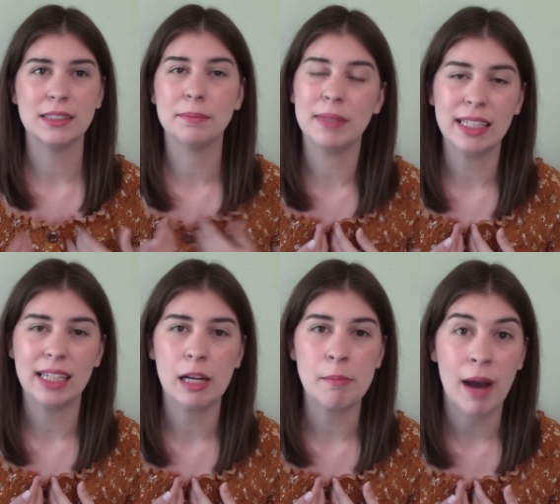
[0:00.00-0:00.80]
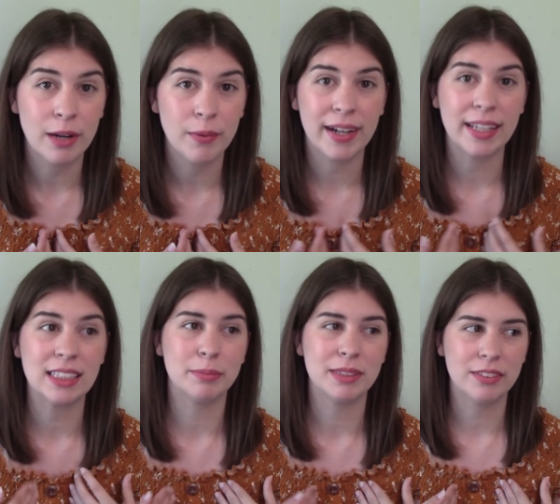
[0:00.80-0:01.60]
to me in my writing
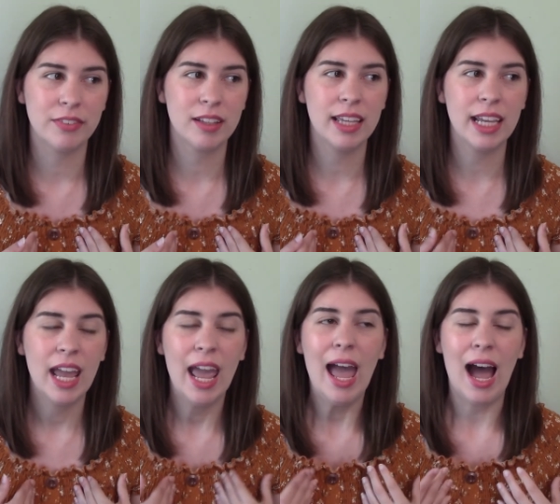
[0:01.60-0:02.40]
specifically.